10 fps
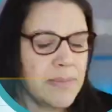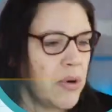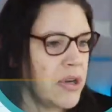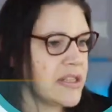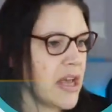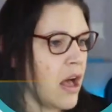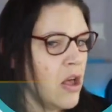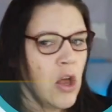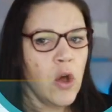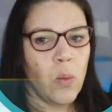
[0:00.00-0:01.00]
monitor,
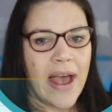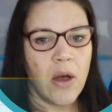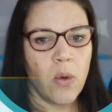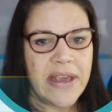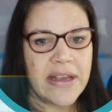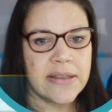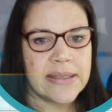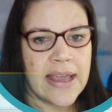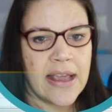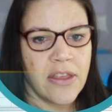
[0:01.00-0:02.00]
where we can
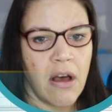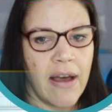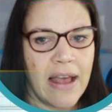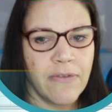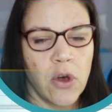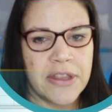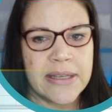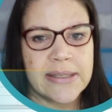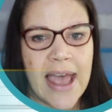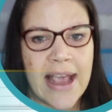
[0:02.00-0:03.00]
see that I have got
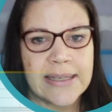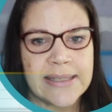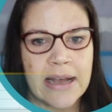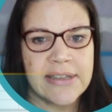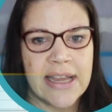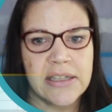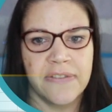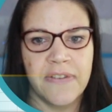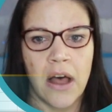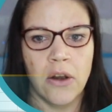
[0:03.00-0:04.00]
this Excel data
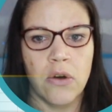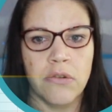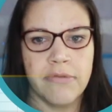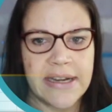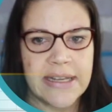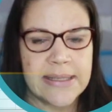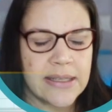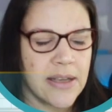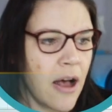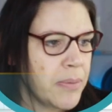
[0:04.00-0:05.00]
file already
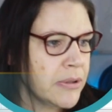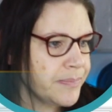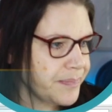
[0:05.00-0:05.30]
set up.